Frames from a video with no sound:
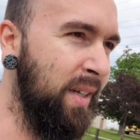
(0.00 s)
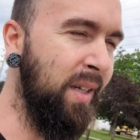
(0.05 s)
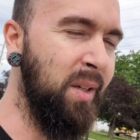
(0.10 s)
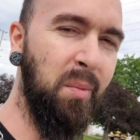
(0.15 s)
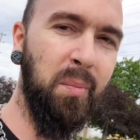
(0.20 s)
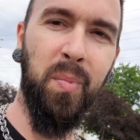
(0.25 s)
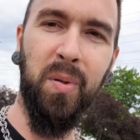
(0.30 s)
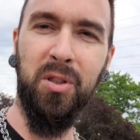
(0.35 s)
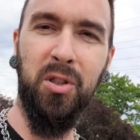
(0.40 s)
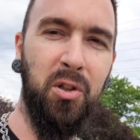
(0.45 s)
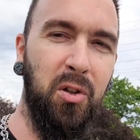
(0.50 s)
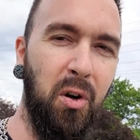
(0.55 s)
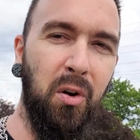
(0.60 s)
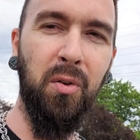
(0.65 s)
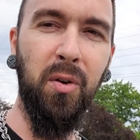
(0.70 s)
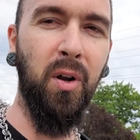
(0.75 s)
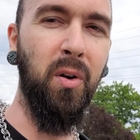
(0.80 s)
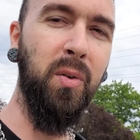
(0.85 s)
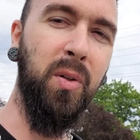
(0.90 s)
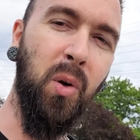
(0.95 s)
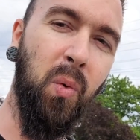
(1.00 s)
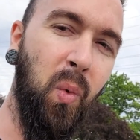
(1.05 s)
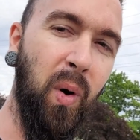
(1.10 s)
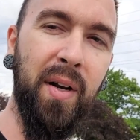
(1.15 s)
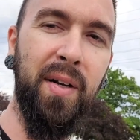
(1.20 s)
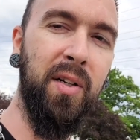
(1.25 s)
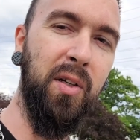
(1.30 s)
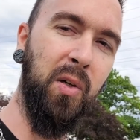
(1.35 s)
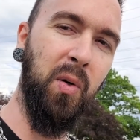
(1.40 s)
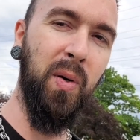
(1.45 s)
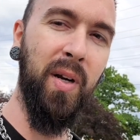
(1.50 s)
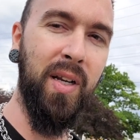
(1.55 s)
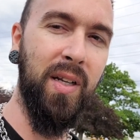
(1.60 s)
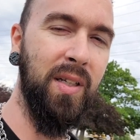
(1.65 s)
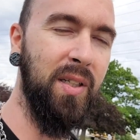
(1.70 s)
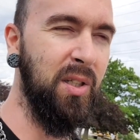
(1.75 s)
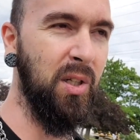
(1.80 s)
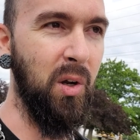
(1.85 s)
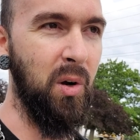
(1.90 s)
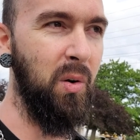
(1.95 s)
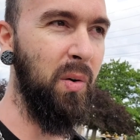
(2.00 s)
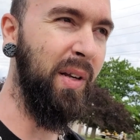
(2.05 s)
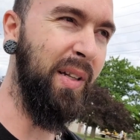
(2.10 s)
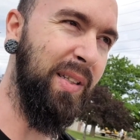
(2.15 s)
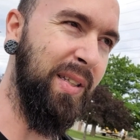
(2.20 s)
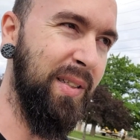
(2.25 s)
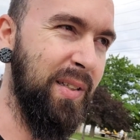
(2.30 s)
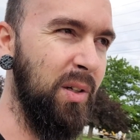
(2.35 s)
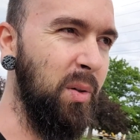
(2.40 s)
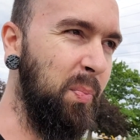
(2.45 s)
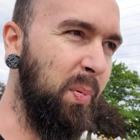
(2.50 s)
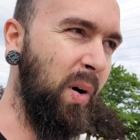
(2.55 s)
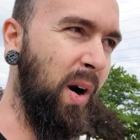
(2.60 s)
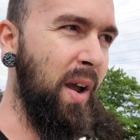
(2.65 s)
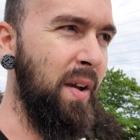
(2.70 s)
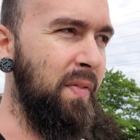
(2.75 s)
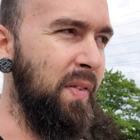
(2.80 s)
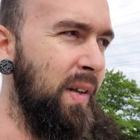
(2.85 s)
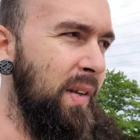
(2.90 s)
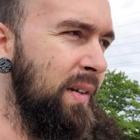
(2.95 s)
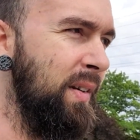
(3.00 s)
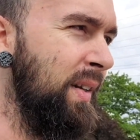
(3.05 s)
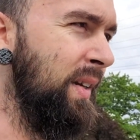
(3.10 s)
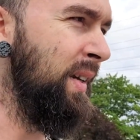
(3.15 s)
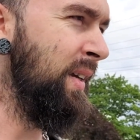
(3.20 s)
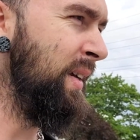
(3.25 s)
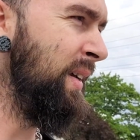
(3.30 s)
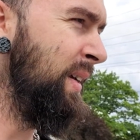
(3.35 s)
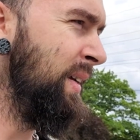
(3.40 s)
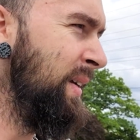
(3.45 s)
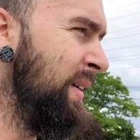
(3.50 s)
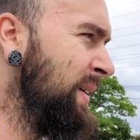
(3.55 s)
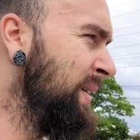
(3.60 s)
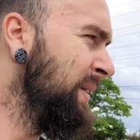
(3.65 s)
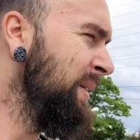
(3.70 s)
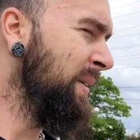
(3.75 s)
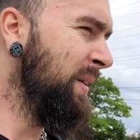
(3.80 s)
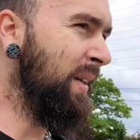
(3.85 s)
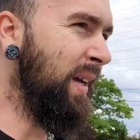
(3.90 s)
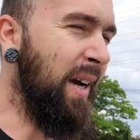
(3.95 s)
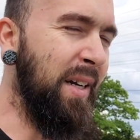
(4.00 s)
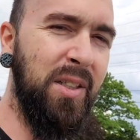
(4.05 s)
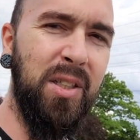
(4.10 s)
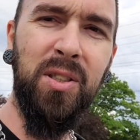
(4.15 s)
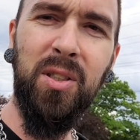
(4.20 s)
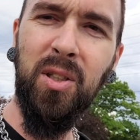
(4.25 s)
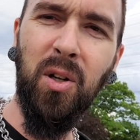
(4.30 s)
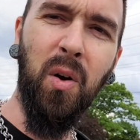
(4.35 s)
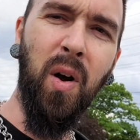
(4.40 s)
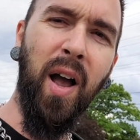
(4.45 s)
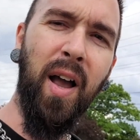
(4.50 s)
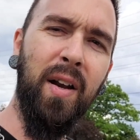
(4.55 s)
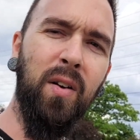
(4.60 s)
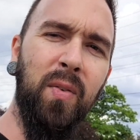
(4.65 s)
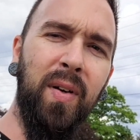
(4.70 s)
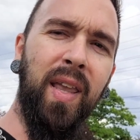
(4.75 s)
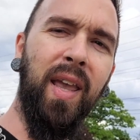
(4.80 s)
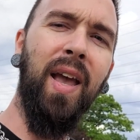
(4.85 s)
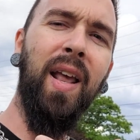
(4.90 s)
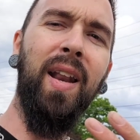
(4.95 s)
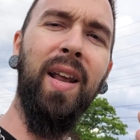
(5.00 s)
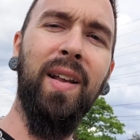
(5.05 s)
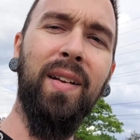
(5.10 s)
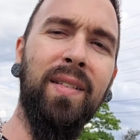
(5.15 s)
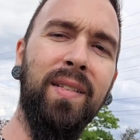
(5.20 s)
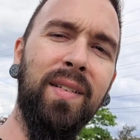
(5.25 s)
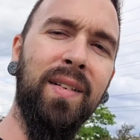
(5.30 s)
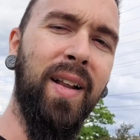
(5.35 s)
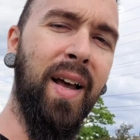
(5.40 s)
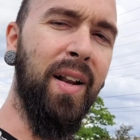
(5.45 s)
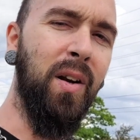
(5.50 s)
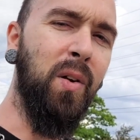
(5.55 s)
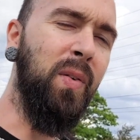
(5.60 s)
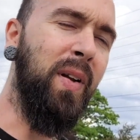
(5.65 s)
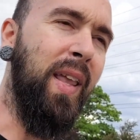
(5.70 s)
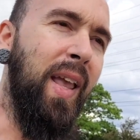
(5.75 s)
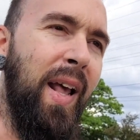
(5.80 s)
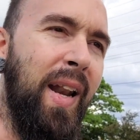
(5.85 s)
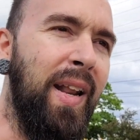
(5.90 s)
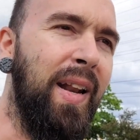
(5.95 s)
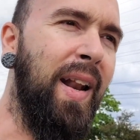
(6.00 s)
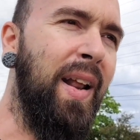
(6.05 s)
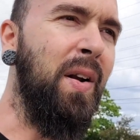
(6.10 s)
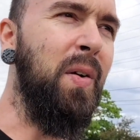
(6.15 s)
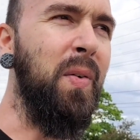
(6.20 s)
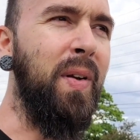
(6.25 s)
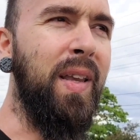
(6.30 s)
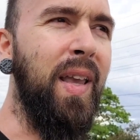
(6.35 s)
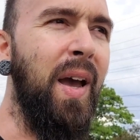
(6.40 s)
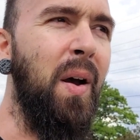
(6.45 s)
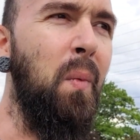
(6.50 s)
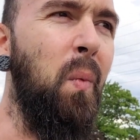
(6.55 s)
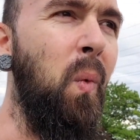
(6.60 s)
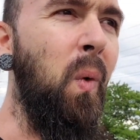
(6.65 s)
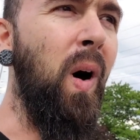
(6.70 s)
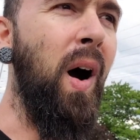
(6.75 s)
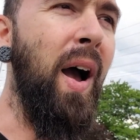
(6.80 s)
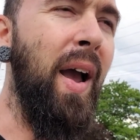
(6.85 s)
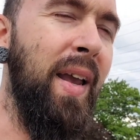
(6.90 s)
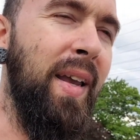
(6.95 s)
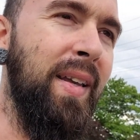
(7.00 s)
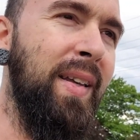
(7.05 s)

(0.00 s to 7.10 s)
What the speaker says: but you don't know to what degree, so it's still private. I don't get it. I don't get it. I don't get why